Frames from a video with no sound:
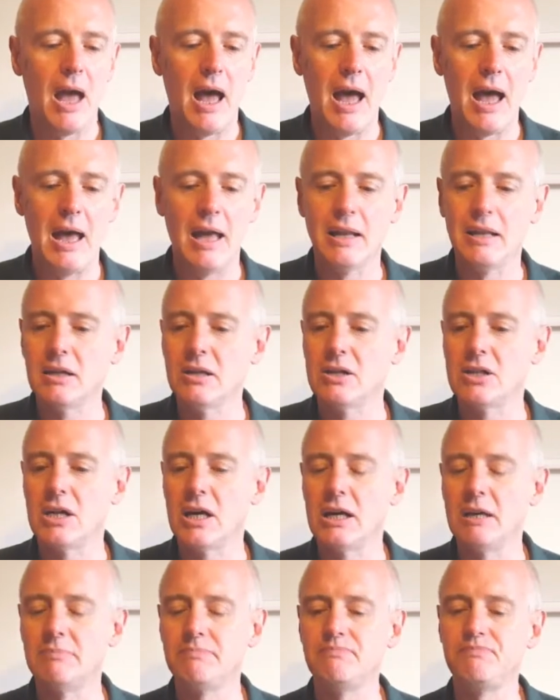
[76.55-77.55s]
And
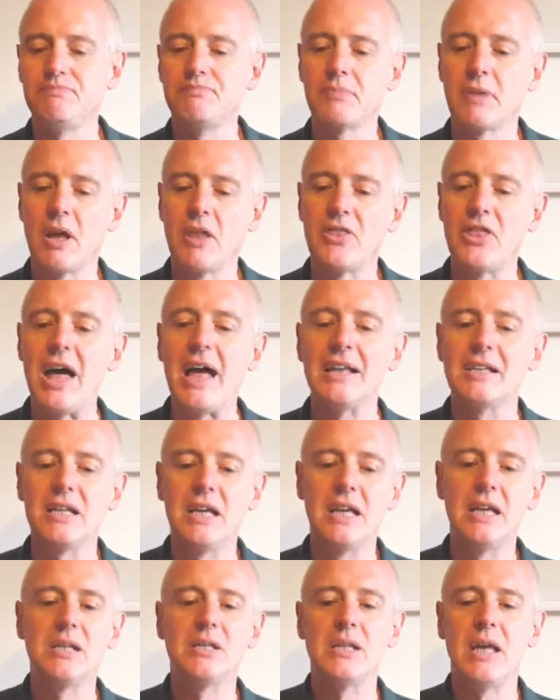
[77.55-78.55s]
um, that
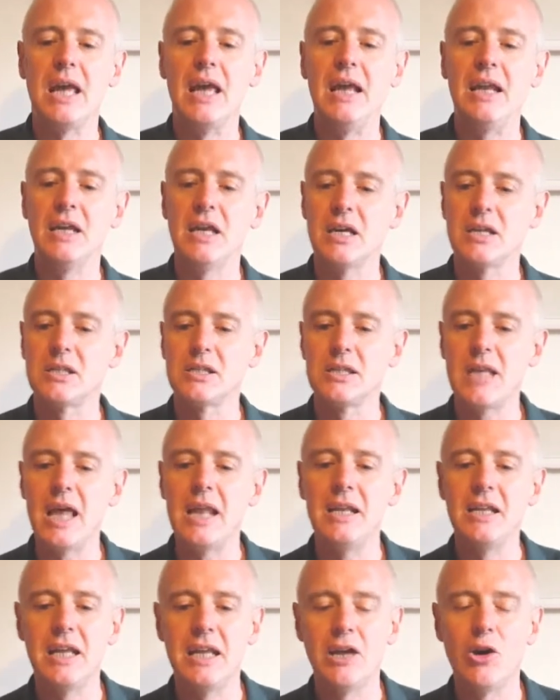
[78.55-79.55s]
is in
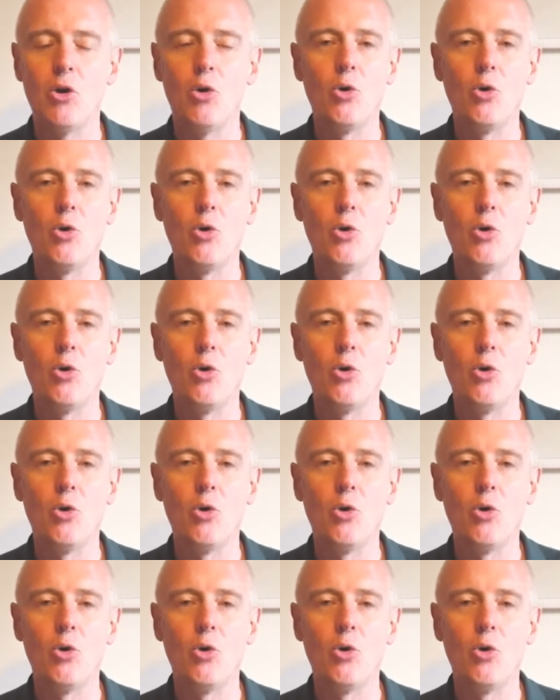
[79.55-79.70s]
ascending